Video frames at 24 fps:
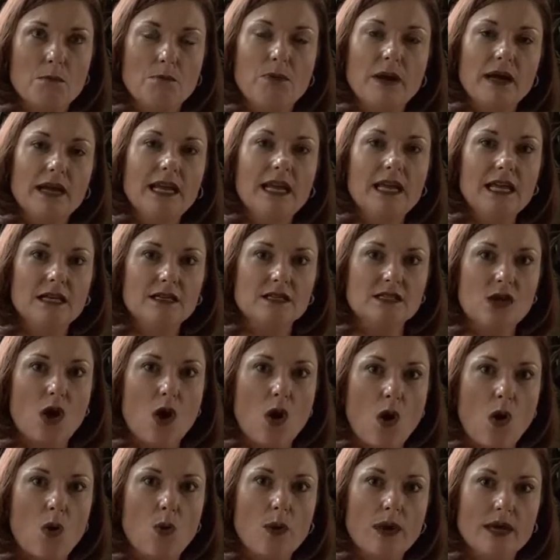But he is
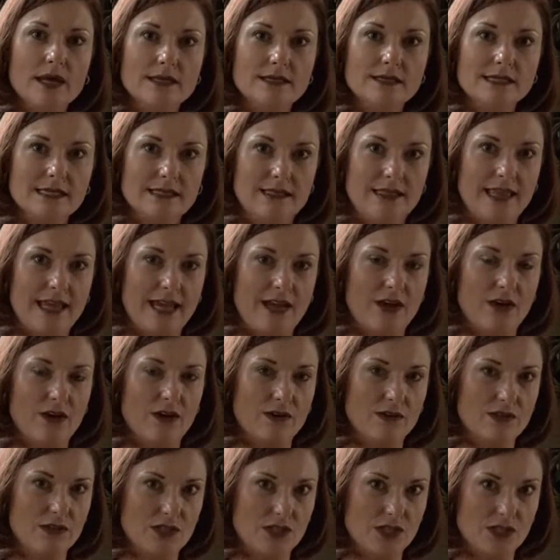always
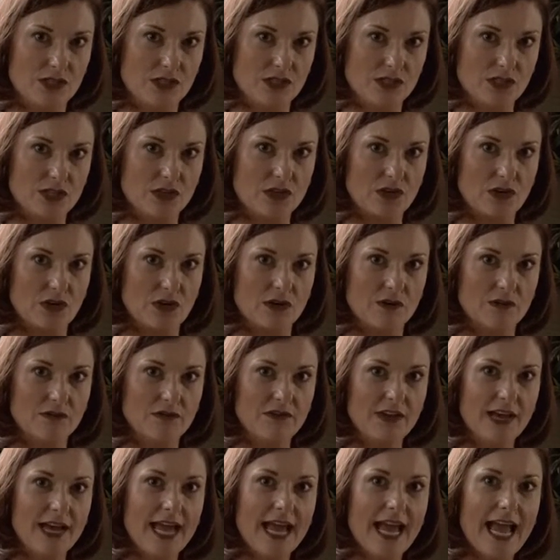there to
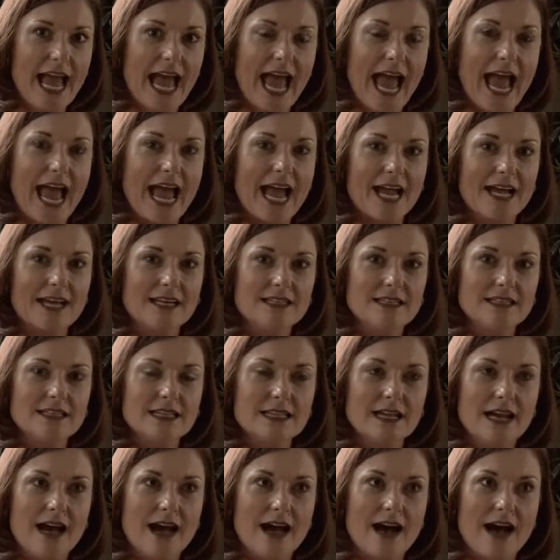serve. And
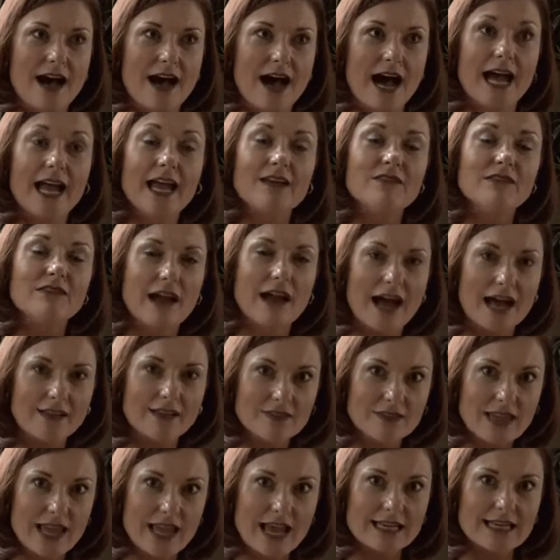I have
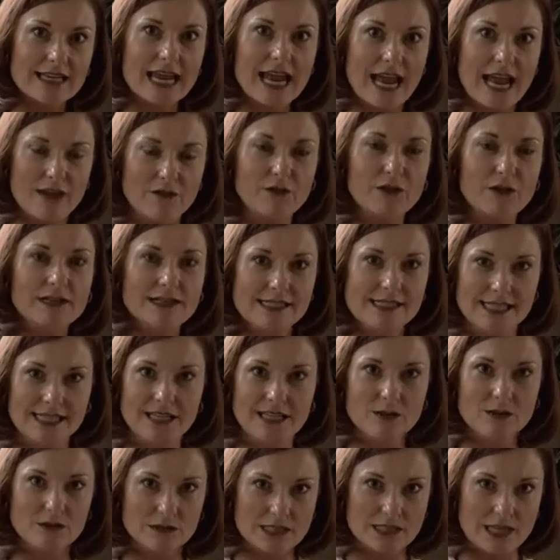gotten that every
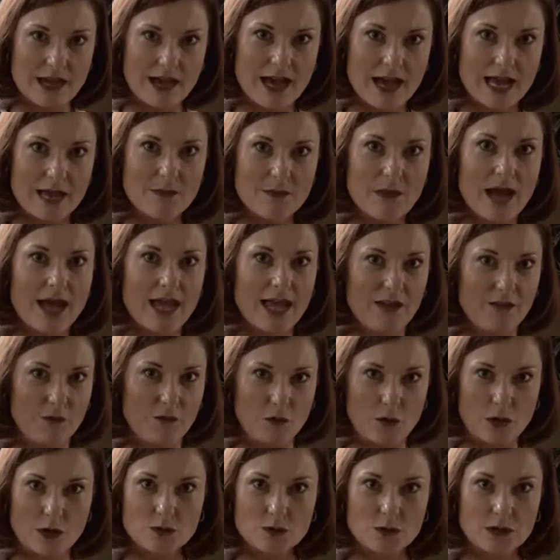single time I have
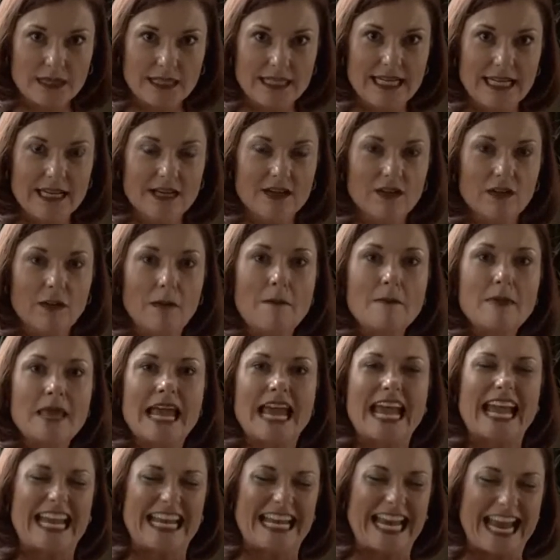worked with Neil
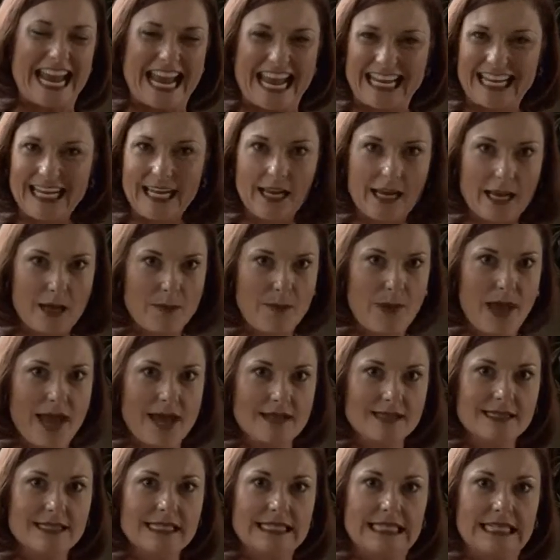in any
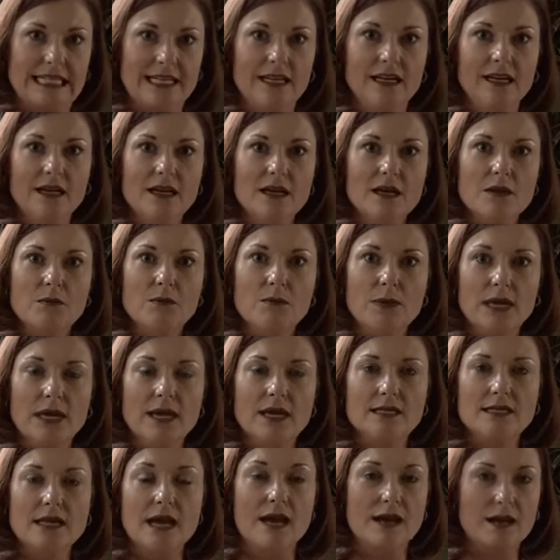capacity, be
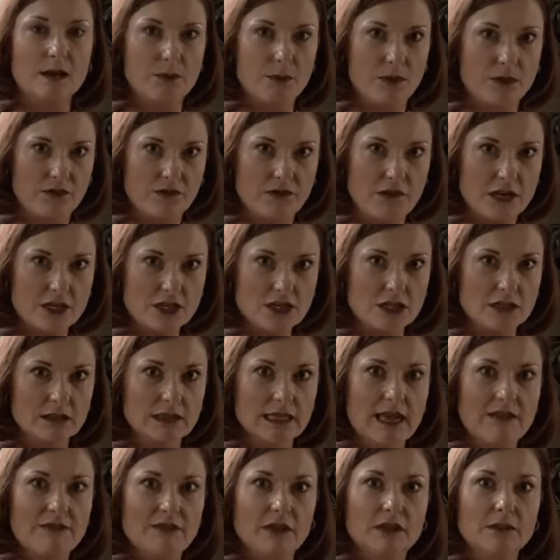it on a professional
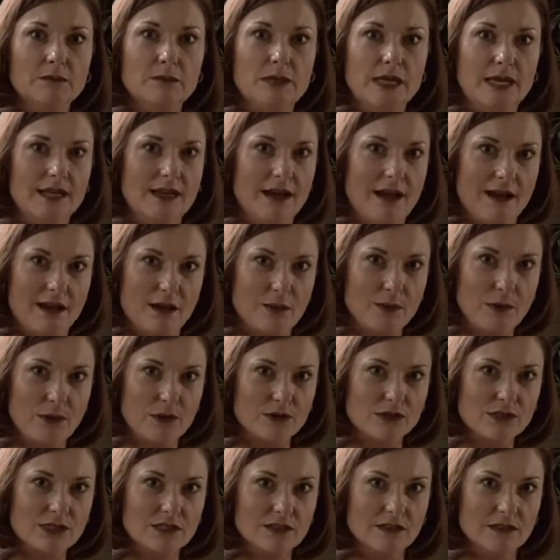level, be it on a
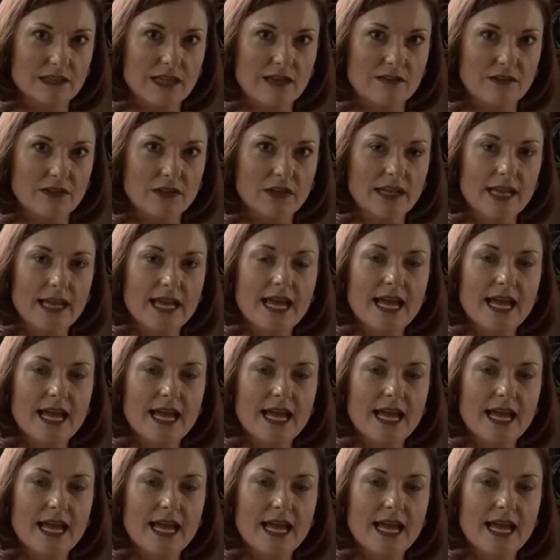personal level.